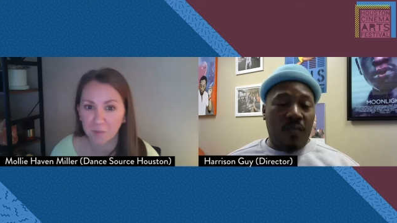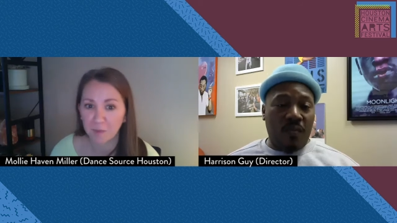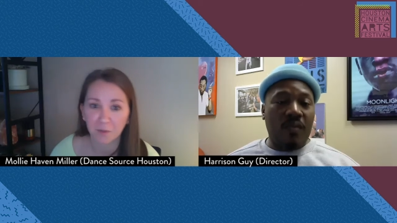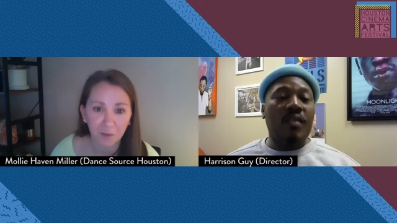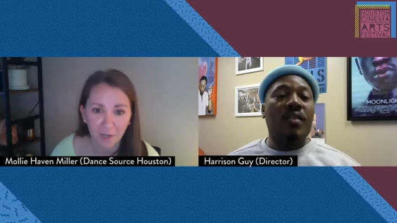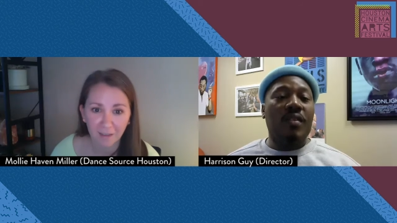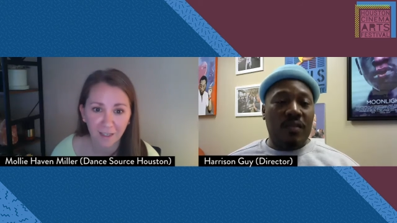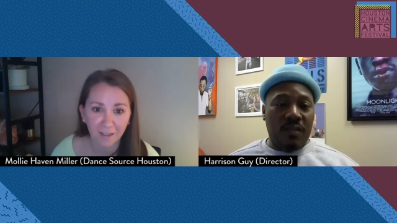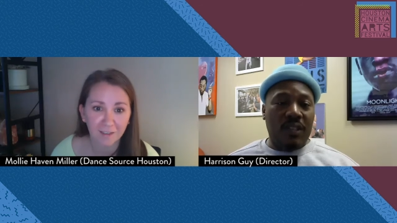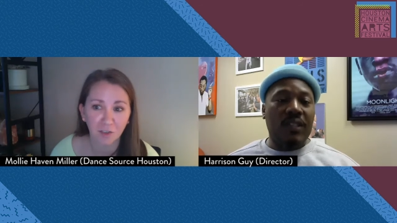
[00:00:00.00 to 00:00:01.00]
Speaker 1: people create
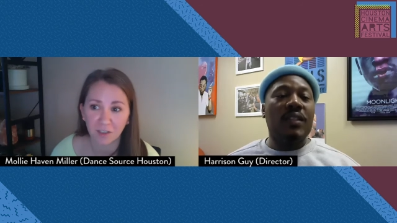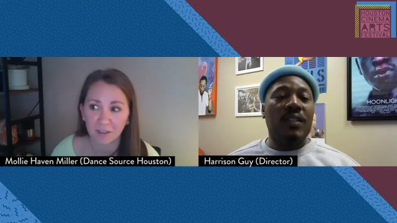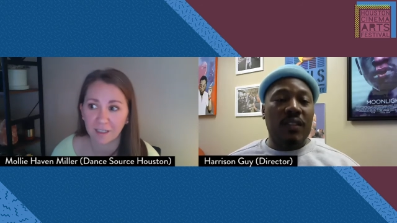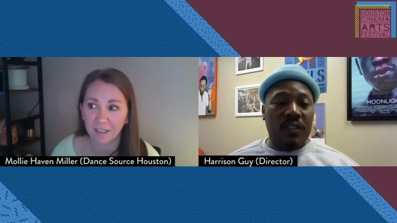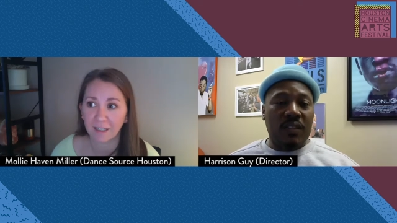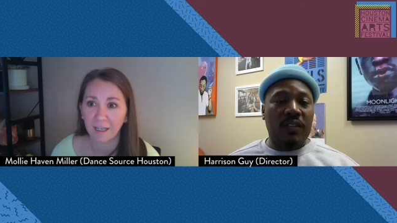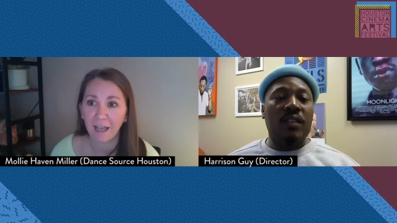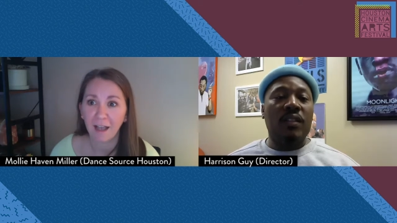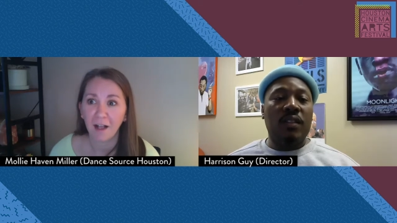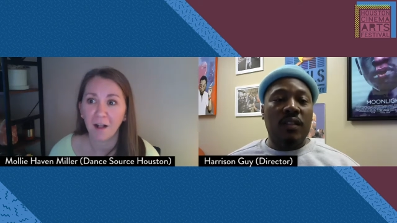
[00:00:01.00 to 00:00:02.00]
things and just the
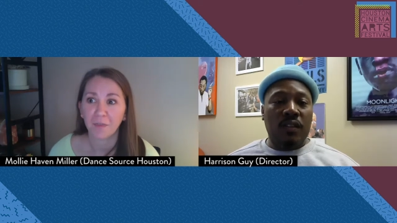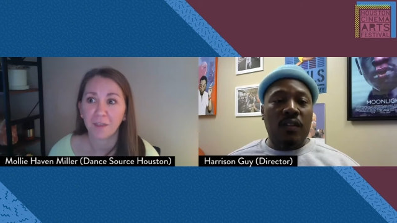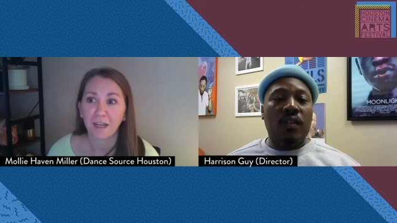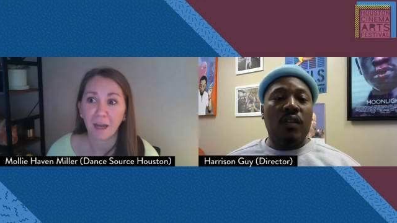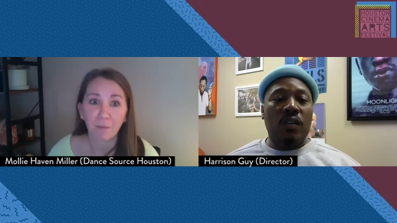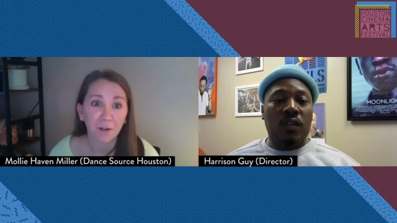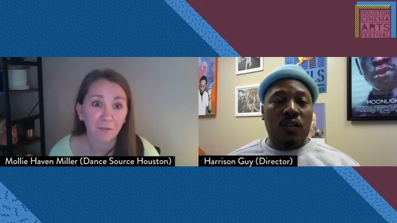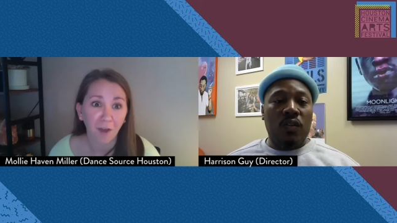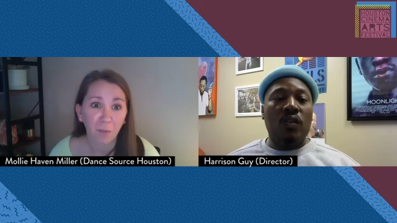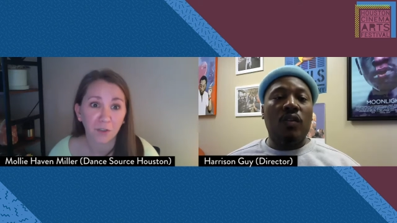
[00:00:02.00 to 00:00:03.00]
the number
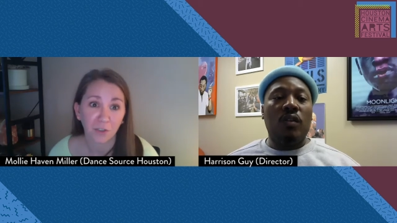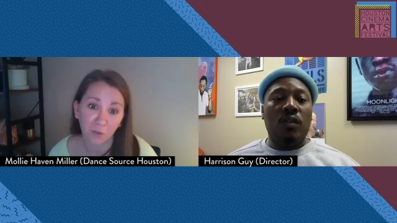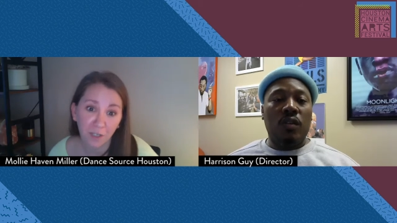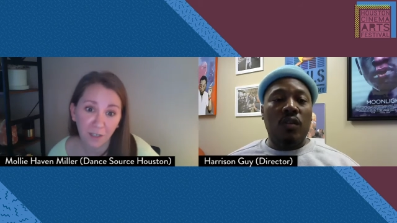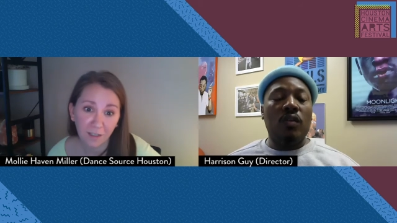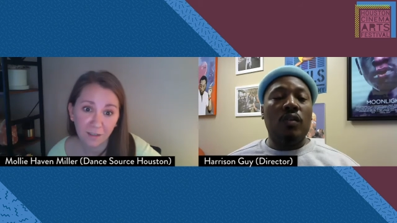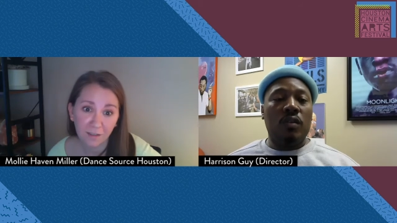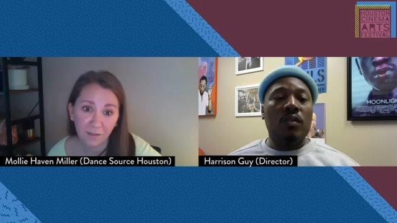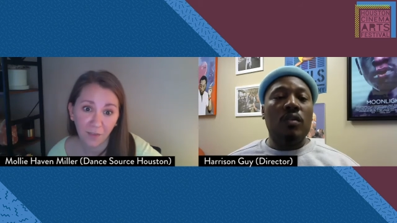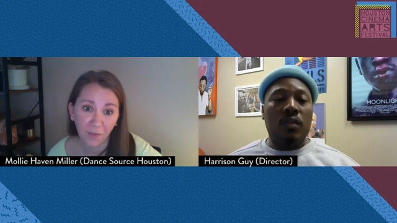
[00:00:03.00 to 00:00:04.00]
of
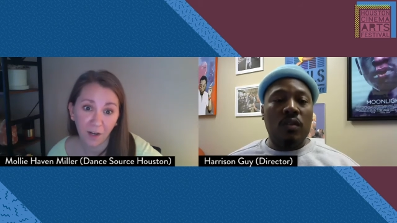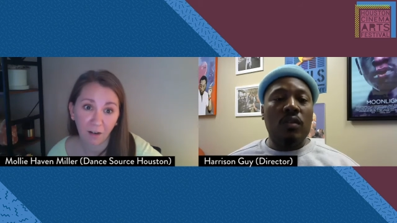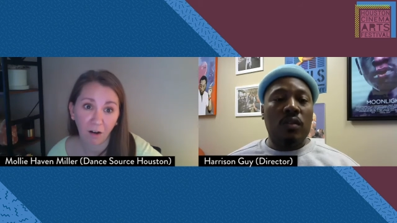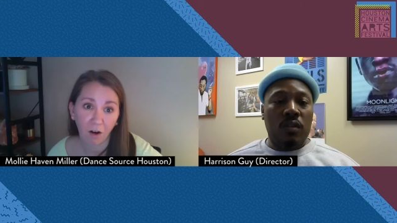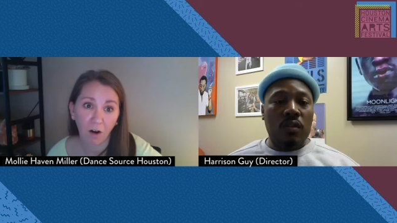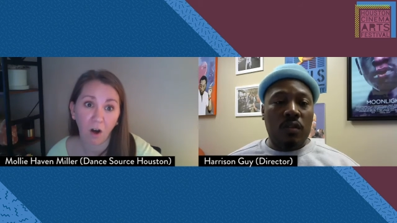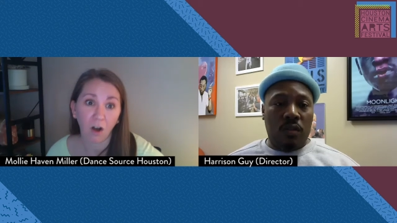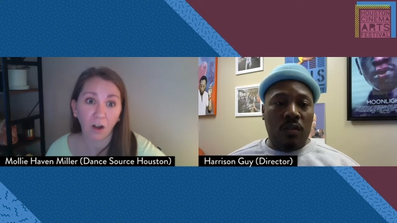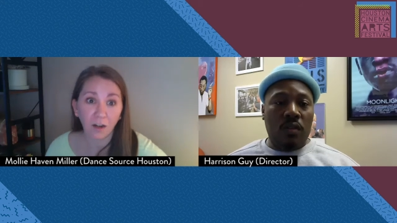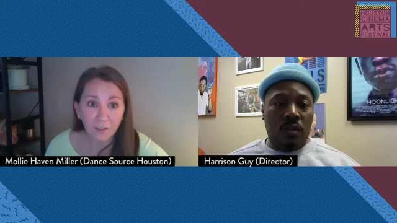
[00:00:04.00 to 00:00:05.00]
opportunities that there
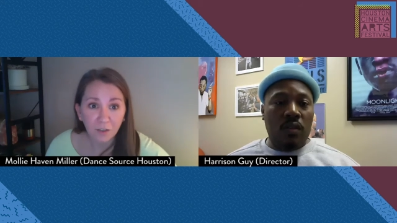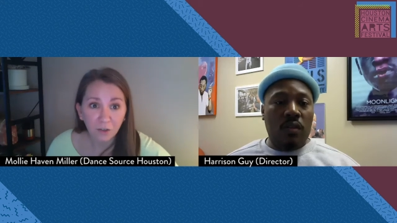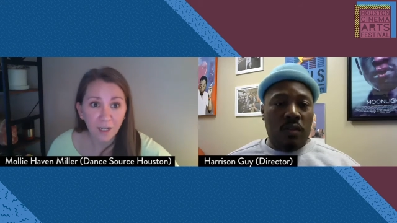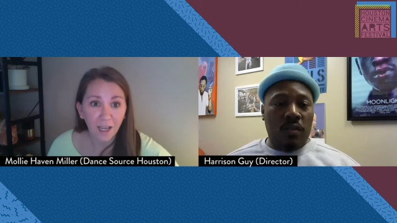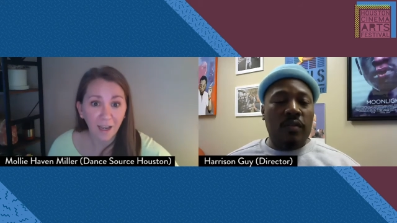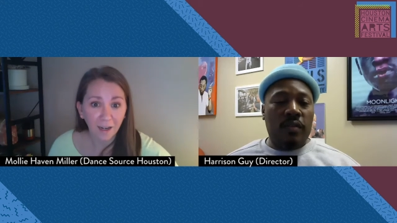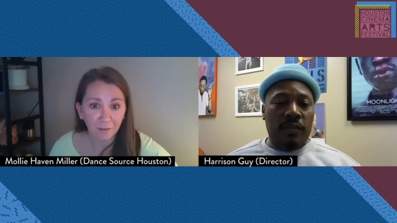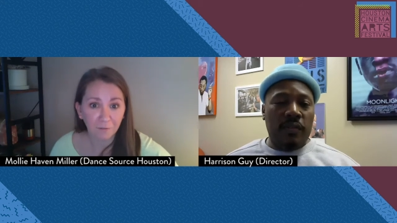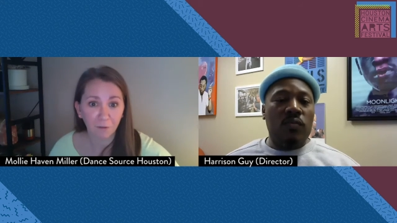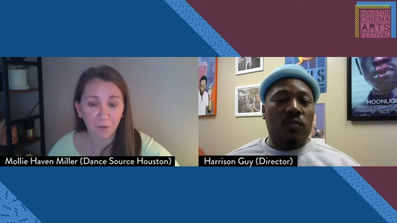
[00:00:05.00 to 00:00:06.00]
are to create
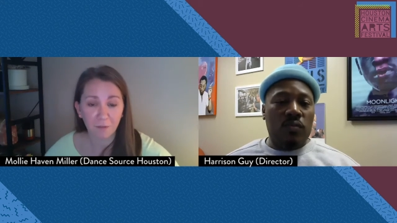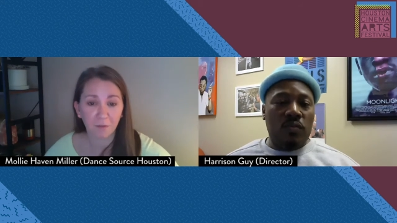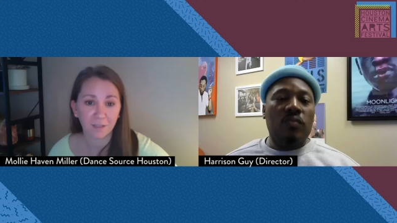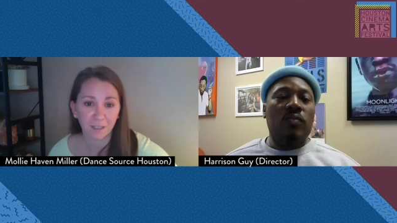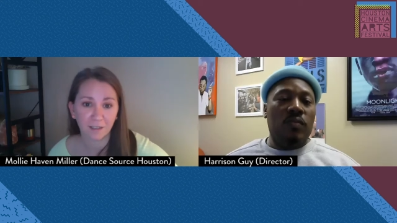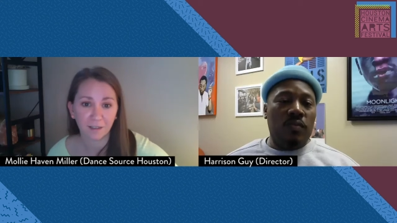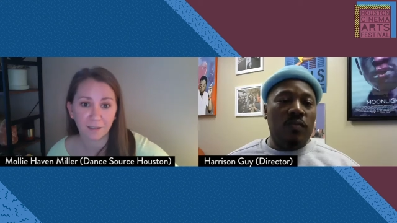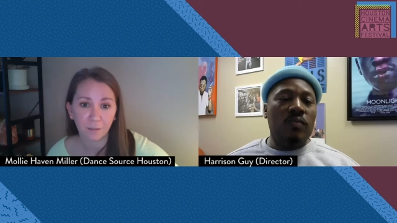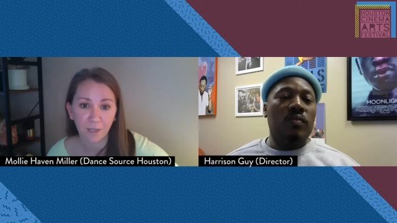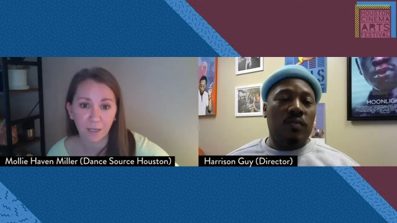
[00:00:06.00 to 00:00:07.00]
and for people to
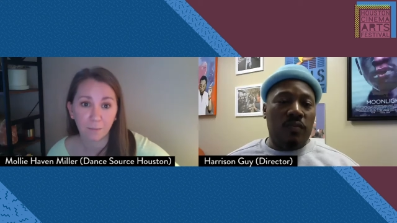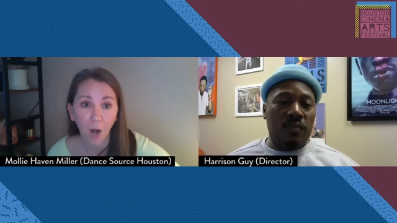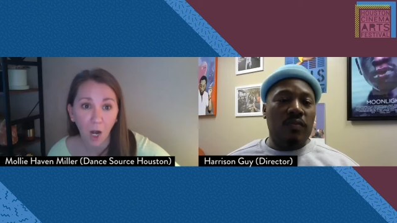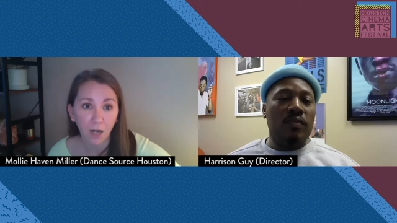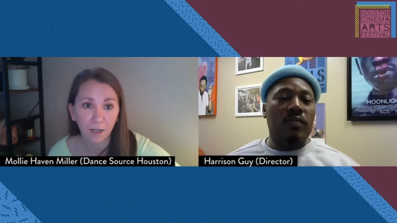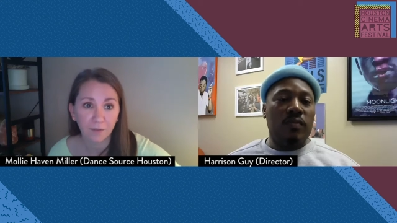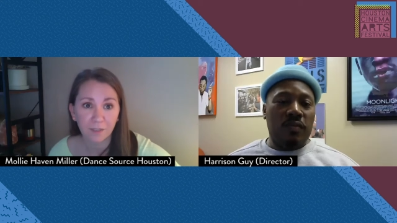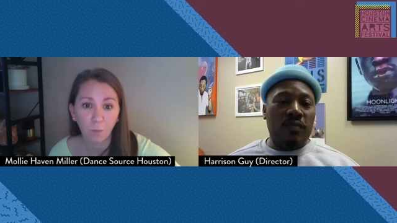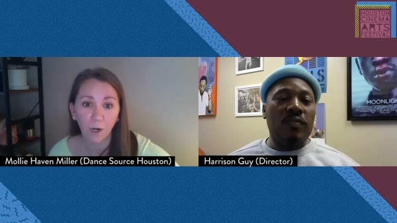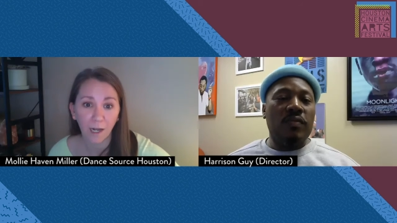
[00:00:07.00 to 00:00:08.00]
to be a part of
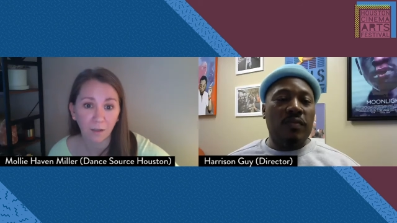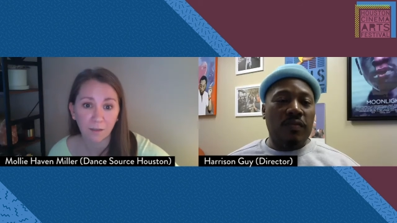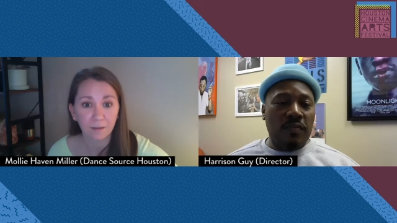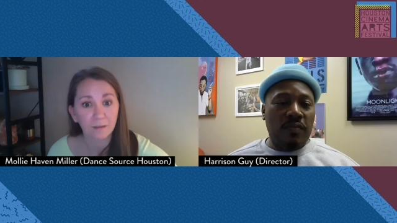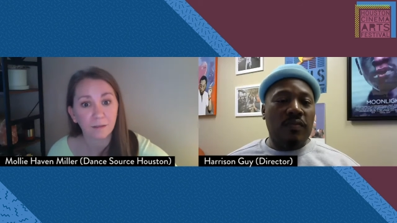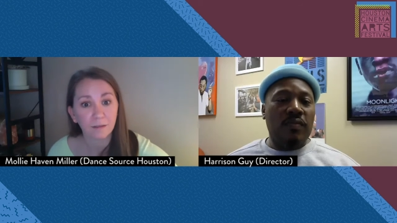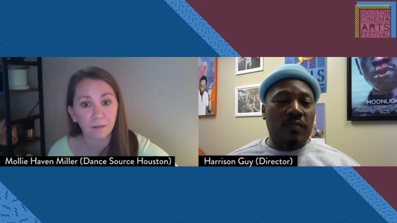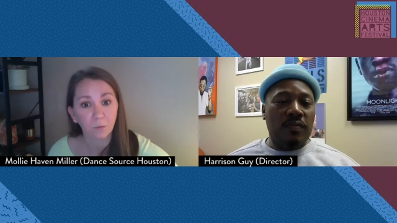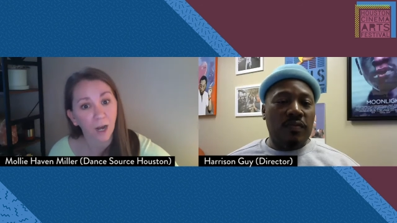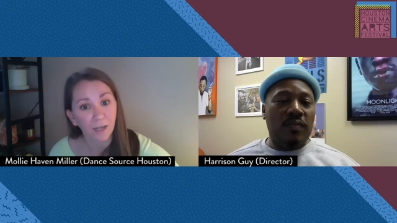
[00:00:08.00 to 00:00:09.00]
someone
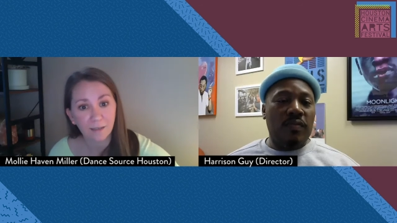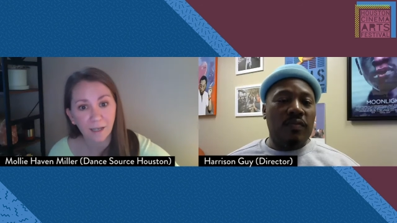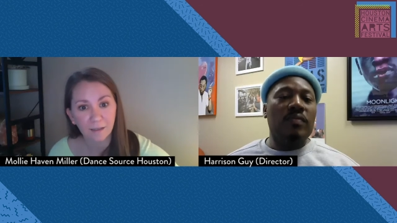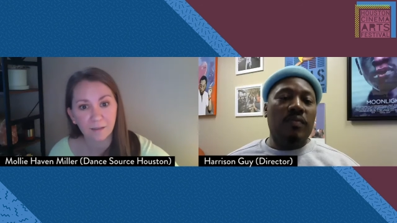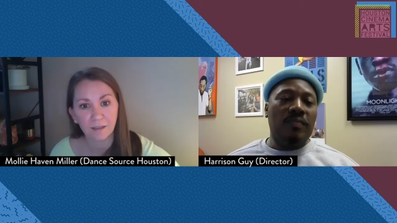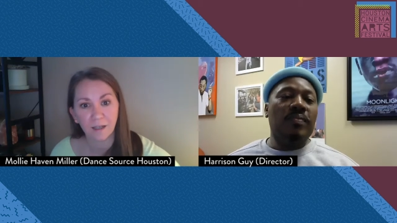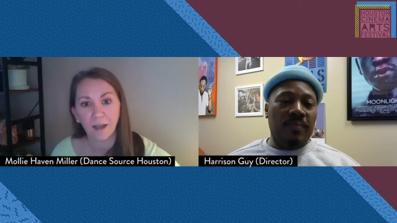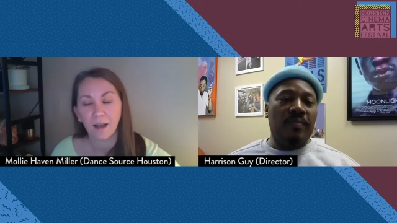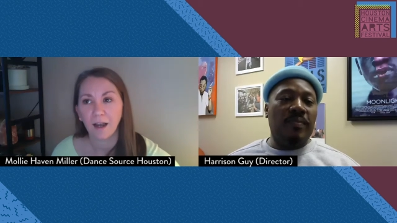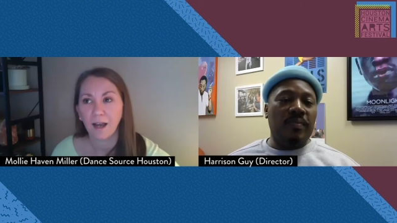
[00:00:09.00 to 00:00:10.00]
else's process
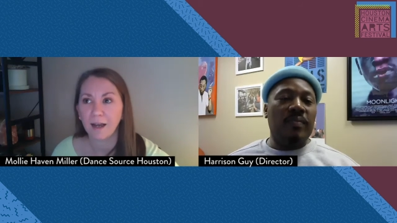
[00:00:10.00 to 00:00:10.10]
mm-hmm.